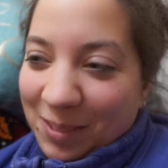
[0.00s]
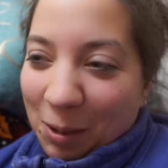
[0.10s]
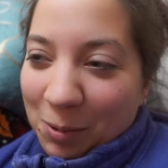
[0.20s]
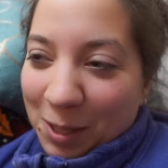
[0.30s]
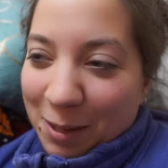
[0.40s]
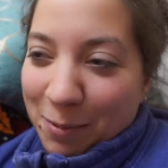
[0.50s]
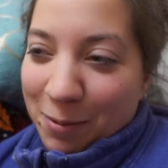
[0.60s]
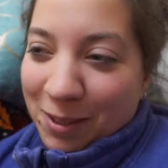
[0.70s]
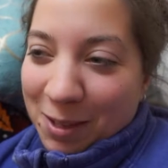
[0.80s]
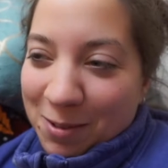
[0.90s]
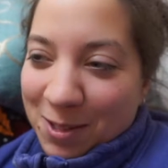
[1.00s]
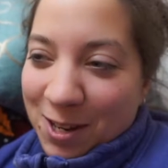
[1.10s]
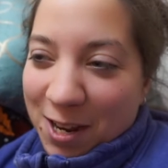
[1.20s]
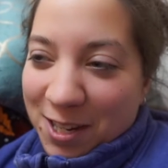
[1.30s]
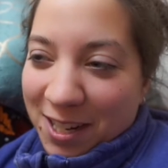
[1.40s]
Don't look at me with those
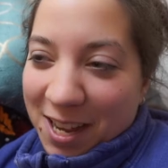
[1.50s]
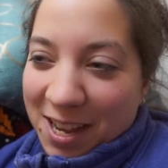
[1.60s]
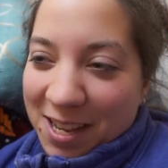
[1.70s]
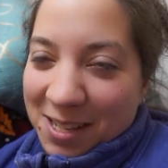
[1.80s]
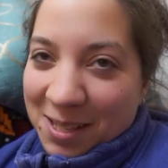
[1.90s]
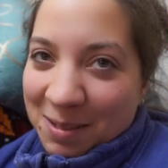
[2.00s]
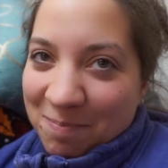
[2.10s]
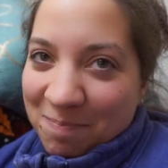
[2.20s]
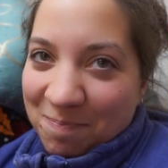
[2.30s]
judging eyes.